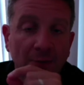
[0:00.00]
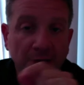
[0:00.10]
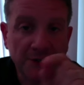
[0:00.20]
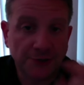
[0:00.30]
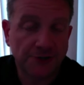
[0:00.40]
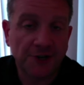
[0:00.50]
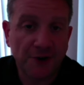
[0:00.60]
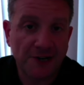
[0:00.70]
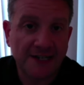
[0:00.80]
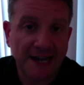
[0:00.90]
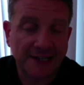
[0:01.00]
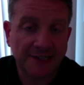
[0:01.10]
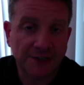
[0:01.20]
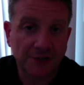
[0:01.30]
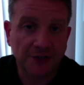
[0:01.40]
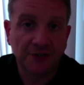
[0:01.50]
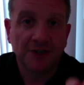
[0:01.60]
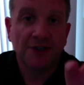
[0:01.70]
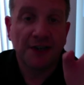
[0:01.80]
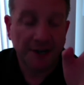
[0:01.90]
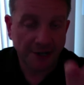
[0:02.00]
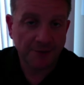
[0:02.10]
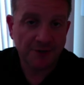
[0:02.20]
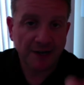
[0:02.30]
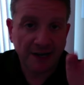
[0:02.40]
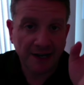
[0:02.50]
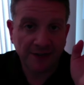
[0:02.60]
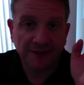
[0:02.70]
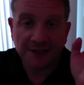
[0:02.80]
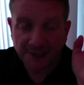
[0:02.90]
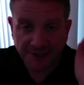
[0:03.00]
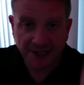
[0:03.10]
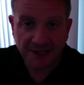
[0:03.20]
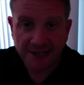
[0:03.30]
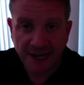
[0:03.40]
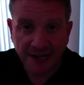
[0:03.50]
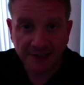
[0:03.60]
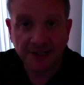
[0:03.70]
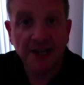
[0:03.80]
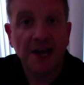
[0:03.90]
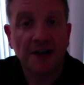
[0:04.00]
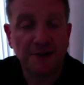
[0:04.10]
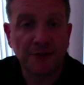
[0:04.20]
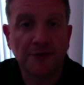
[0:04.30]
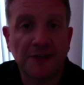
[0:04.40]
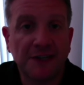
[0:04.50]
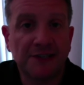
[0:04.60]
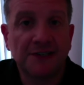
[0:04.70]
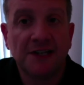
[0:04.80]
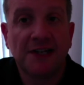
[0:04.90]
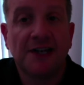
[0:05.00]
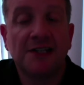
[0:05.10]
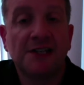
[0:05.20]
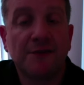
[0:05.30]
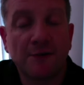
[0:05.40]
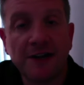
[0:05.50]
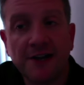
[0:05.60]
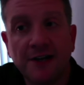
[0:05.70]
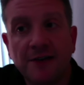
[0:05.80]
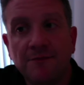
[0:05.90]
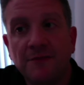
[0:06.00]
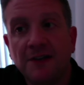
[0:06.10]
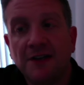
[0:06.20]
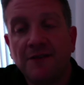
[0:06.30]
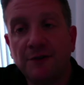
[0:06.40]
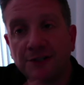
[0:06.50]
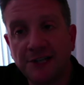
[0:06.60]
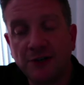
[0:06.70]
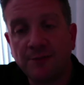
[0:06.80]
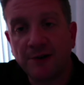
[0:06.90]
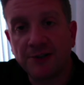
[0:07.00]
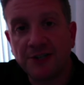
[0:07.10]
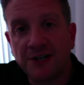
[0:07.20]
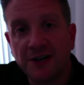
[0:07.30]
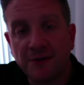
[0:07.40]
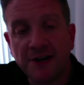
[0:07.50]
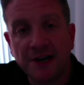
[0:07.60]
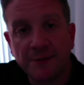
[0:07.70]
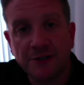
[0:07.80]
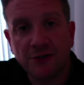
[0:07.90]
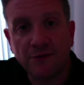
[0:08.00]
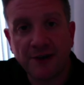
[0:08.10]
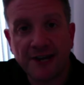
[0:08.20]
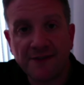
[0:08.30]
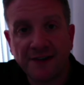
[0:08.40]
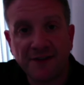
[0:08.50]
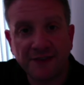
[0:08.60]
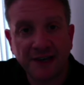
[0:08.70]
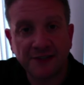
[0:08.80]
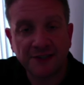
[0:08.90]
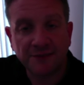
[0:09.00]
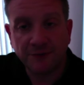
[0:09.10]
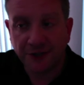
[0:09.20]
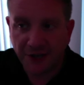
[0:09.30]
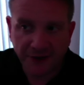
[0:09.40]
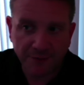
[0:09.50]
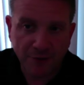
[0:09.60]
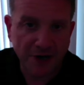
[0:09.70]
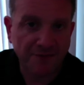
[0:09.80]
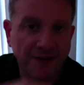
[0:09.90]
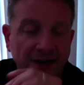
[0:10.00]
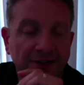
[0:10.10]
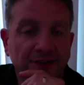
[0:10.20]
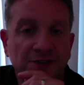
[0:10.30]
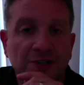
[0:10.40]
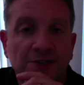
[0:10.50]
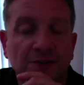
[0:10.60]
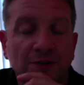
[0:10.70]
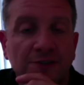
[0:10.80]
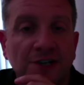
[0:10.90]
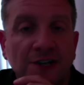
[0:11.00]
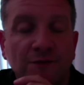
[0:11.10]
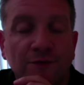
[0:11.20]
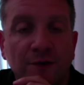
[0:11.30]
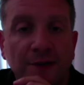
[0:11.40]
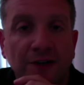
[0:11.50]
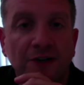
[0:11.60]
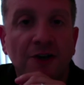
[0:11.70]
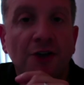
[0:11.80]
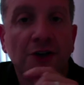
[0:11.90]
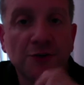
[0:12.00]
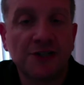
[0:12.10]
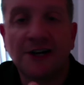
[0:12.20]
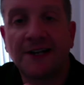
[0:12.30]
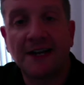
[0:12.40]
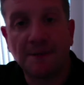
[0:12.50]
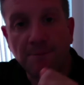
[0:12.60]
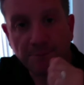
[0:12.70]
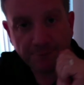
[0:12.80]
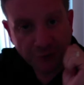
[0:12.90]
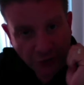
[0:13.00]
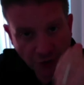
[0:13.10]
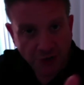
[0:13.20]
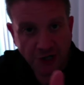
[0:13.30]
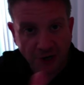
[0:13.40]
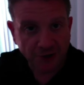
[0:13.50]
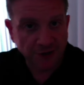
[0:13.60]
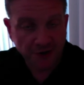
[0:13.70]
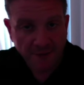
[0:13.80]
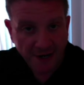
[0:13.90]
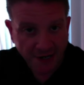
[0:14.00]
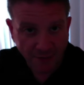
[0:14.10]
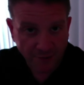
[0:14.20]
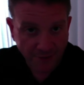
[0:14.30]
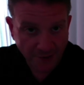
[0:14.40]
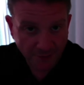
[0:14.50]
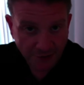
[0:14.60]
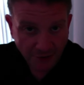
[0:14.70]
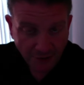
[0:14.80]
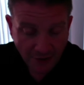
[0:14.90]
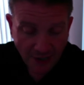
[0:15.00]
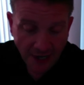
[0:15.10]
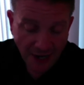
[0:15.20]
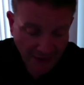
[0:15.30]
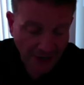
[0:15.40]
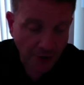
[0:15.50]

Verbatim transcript: But Social Security taxation, income's too high, it starts getting taxed. Another thing is is if your income, if you're a single person and your income is over eighty five thousand with another modified adjusted gross income formula, you start getting surcharged on your Medicare premiums, and that